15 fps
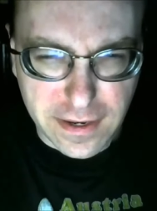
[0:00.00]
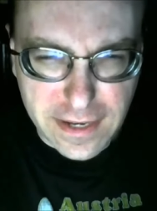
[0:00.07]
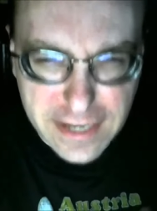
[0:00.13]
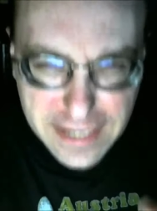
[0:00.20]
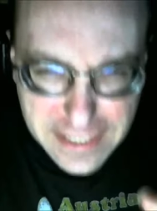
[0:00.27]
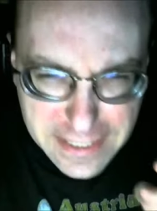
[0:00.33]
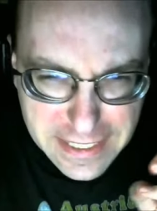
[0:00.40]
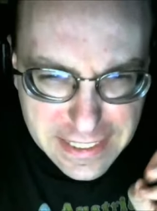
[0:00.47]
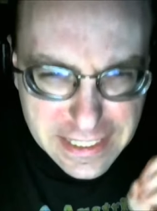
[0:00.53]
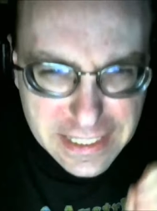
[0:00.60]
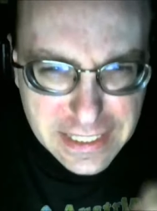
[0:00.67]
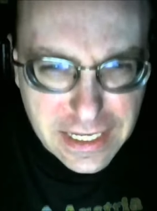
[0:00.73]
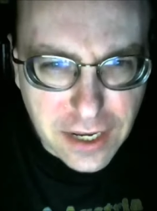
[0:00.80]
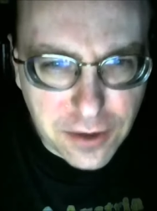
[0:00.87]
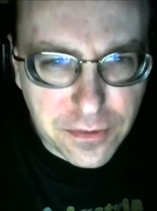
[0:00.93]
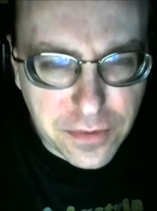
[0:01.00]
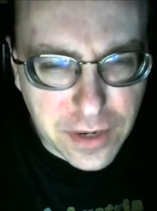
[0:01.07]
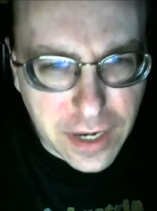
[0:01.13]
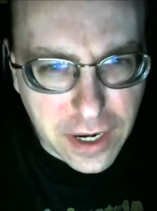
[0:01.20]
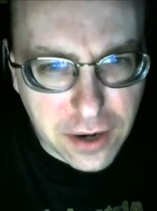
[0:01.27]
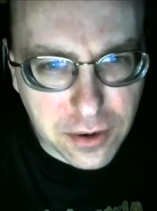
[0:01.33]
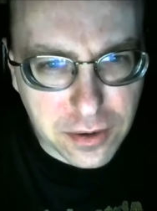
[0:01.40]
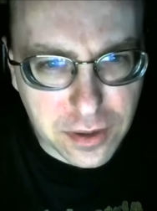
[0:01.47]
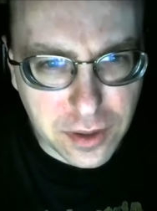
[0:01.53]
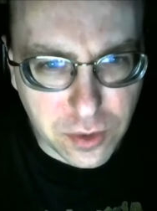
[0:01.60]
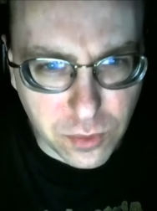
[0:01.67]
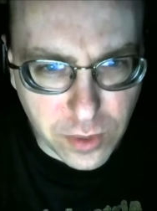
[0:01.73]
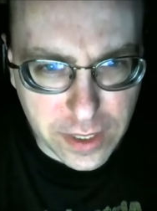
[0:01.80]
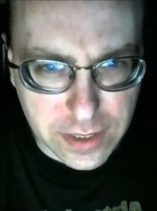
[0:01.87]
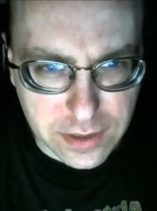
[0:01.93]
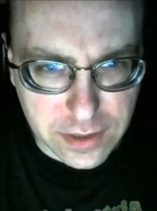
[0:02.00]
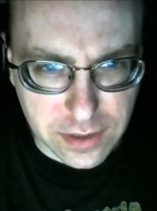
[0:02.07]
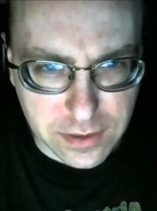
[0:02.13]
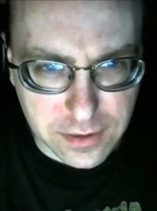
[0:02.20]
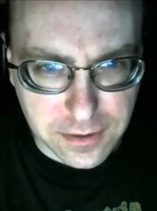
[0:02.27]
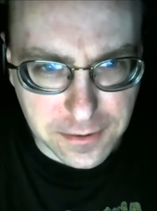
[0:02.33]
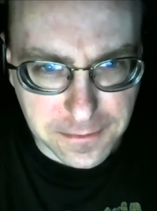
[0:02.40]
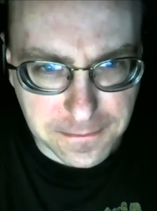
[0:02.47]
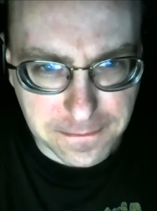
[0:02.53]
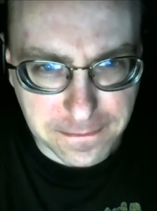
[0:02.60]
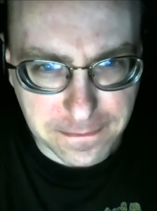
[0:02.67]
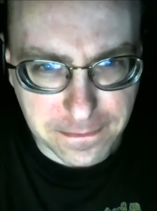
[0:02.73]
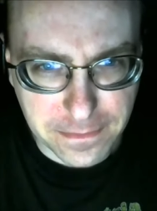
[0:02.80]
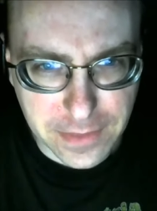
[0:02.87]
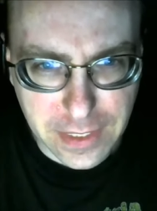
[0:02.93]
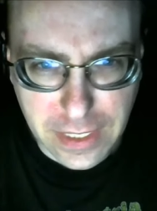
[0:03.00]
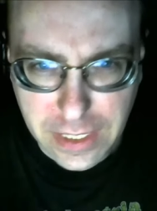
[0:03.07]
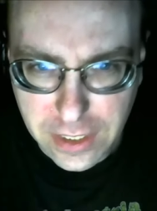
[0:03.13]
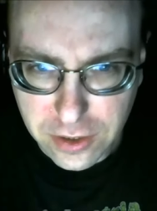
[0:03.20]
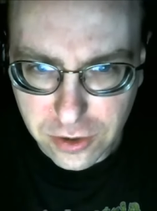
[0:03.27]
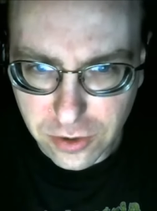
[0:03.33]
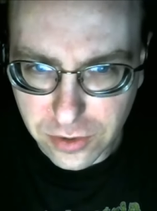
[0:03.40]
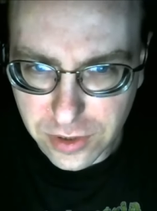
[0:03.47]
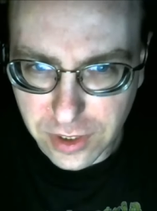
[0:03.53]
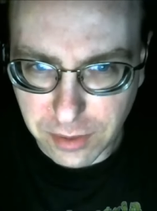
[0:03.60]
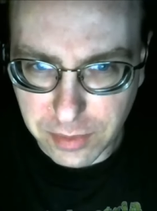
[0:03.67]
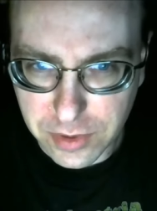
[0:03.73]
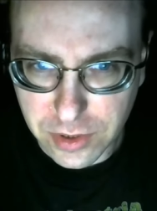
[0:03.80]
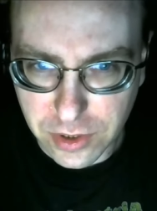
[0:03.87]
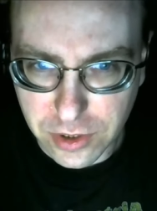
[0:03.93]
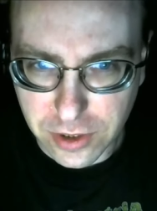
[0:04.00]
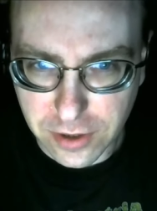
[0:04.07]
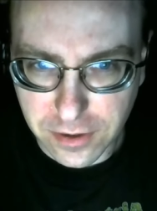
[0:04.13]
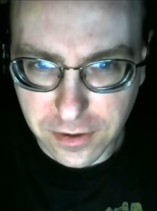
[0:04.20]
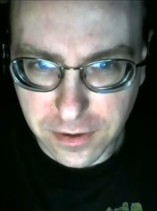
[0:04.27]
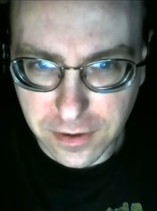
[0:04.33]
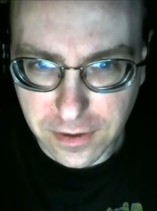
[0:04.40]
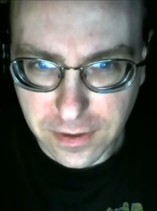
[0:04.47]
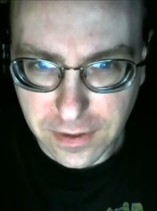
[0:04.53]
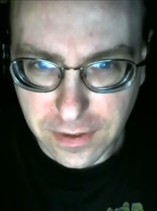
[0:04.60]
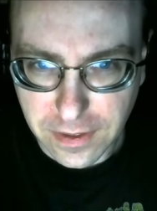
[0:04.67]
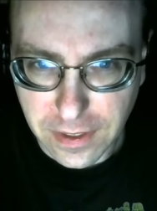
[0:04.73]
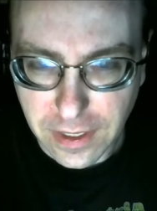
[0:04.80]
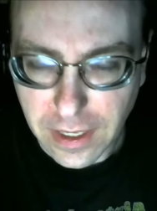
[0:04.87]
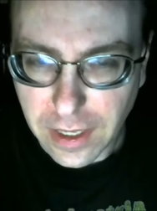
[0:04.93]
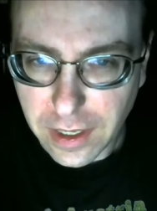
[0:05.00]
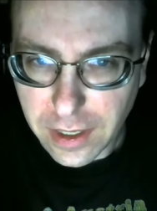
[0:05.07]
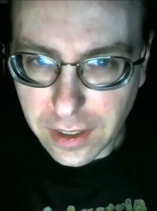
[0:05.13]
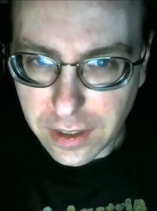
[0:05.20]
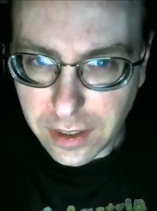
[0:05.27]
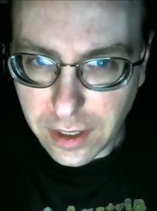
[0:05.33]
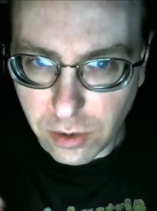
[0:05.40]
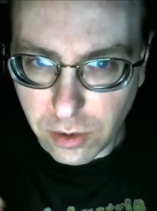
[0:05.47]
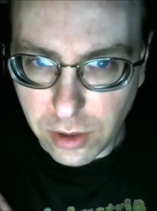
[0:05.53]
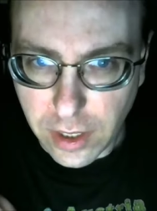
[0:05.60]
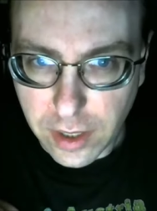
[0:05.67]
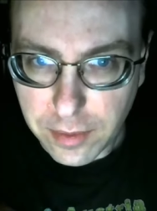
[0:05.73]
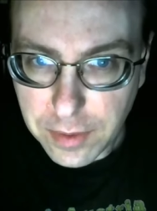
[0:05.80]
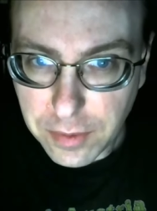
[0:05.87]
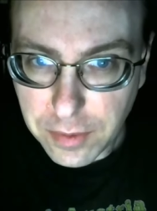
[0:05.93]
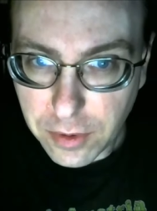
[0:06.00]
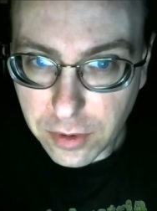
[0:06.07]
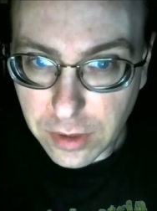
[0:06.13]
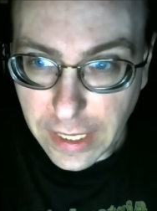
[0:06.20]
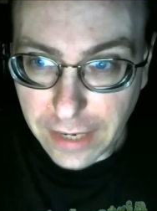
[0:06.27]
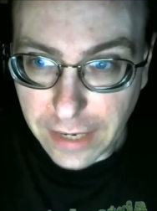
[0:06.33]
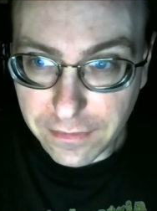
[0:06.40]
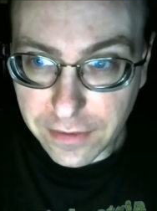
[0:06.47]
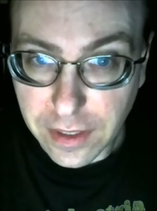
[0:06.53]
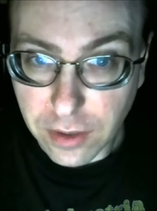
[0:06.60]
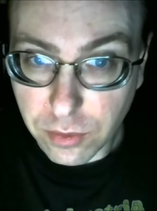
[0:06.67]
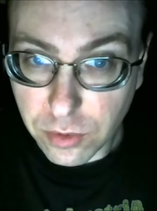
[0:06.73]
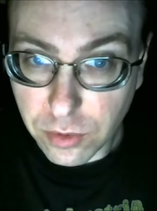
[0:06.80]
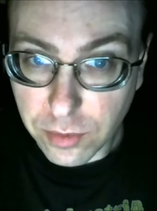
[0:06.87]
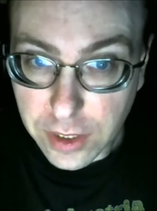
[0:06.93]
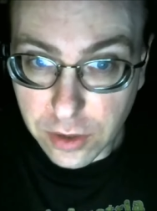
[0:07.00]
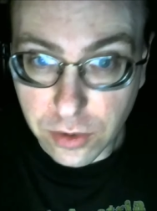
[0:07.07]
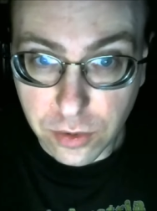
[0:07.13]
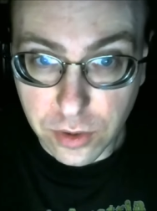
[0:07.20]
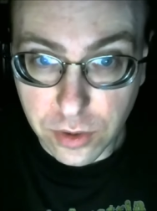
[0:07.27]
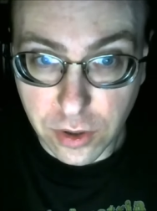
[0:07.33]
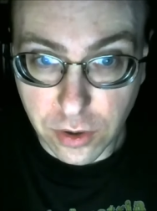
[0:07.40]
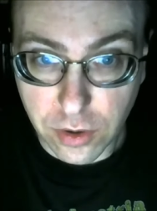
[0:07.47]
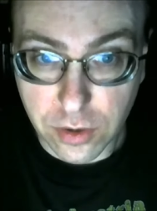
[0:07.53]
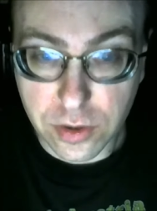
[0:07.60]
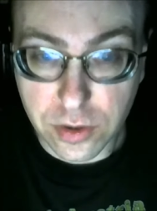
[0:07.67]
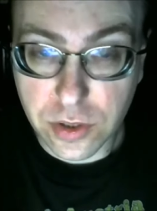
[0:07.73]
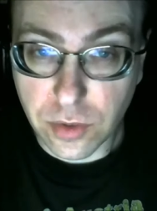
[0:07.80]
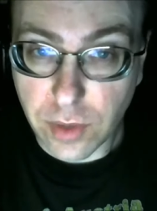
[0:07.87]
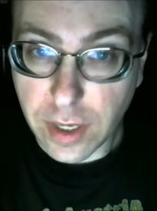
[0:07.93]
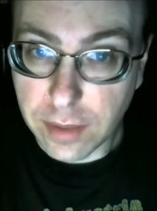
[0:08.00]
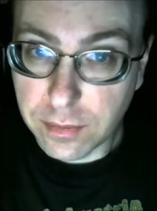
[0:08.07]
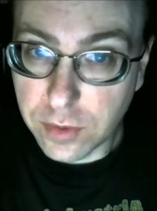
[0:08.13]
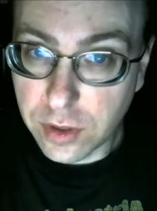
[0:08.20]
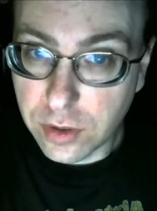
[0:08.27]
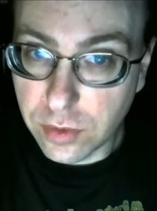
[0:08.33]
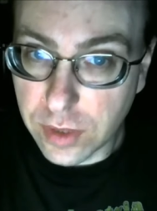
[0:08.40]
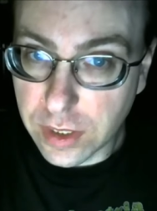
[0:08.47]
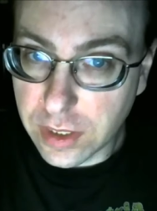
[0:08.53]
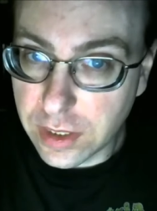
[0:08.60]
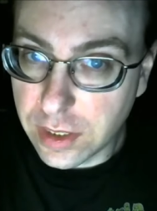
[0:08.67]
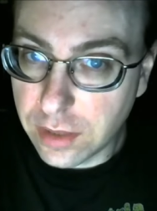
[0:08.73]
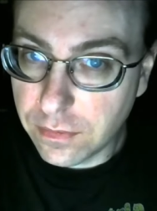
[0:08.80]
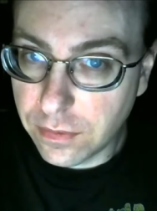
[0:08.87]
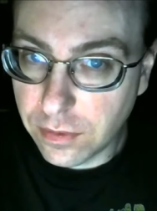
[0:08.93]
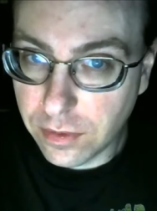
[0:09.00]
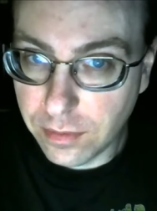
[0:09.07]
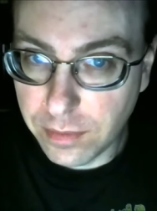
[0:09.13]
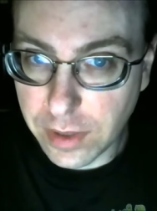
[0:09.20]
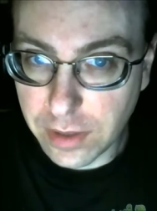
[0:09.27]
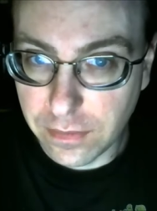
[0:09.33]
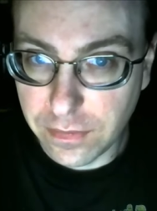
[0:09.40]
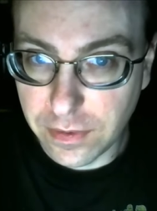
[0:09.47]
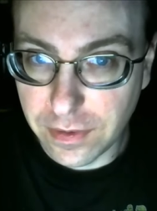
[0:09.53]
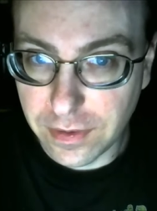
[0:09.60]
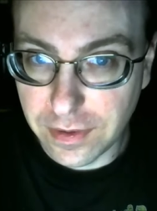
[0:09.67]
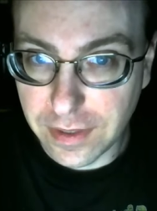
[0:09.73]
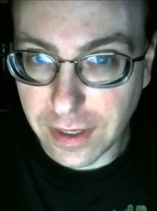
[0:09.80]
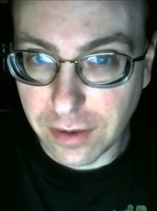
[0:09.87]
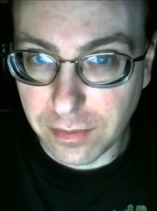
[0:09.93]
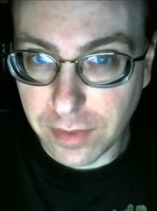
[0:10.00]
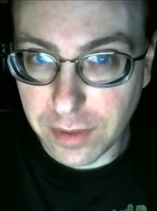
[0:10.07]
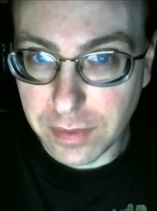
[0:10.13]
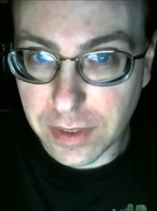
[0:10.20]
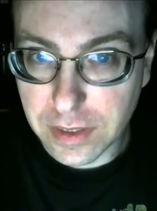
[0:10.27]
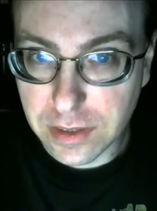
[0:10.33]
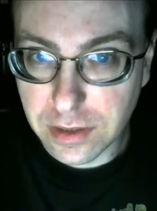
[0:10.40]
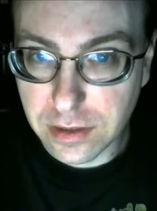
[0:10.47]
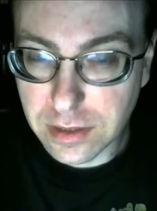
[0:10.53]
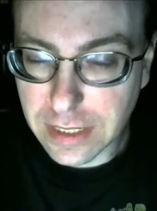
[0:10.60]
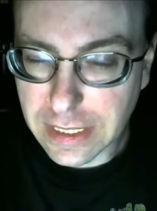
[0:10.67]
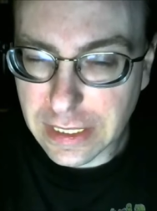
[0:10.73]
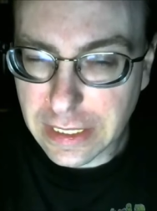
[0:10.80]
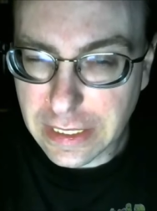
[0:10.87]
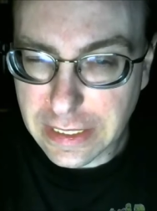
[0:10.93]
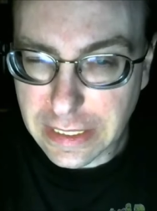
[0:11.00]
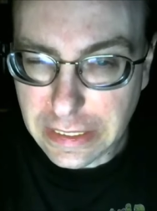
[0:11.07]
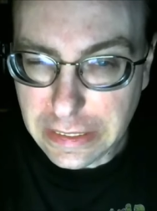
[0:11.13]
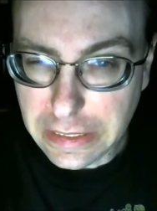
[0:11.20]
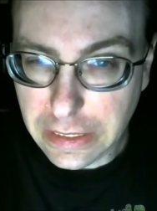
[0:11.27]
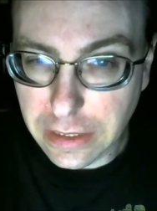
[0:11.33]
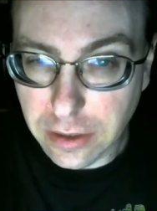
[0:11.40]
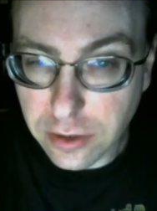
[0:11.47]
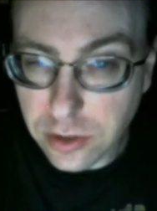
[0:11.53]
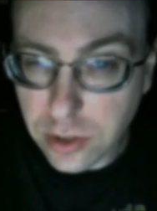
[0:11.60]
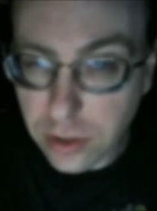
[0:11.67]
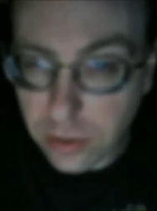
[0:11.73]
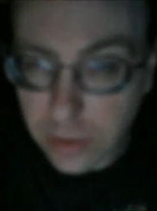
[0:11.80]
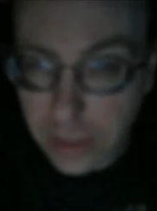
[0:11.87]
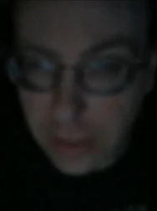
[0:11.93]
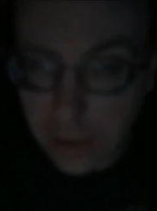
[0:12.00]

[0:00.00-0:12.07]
is itself inherently racist, is her supposition. Now, a lot of people are laughing in that room, including her, so I'm going to give her the benefit of the doubt. Maybe she's at least a little joking,